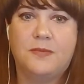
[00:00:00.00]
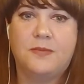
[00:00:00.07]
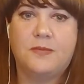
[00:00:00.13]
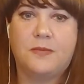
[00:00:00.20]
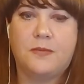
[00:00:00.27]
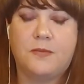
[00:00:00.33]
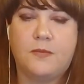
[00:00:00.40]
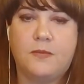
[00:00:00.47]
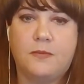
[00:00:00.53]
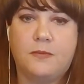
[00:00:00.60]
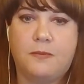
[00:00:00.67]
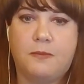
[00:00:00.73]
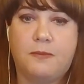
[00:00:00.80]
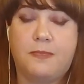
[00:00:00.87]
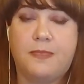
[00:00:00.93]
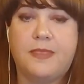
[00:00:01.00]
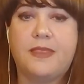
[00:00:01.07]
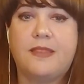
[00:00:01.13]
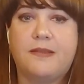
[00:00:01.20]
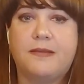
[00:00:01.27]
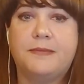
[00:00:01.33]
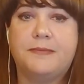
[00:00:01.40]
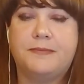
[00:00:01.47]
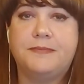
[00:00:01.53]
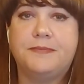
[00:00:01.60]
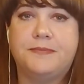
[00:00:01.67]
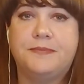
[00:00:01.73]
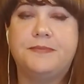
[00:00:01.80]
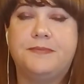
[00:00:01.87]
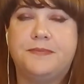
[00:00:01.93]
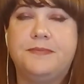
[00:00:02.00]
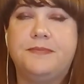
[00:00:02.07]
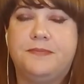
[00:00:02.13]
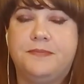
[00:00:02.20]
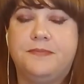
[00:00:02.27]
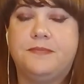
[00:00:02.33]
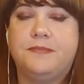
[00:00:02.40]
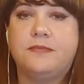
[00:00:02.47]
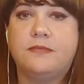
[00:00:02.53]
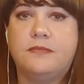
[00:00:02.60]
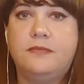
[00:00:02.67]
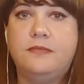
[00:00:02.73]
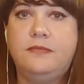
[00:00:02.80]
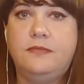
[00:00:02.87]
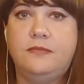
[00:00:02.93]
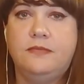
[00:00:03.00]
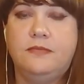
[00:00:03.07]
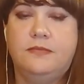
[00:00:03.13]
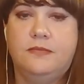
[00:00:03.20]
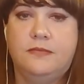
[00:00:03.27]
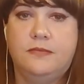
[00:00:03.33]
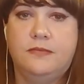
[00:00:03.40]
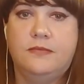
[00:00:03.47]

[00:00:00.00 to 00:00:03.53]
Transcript: This person isn't speaking.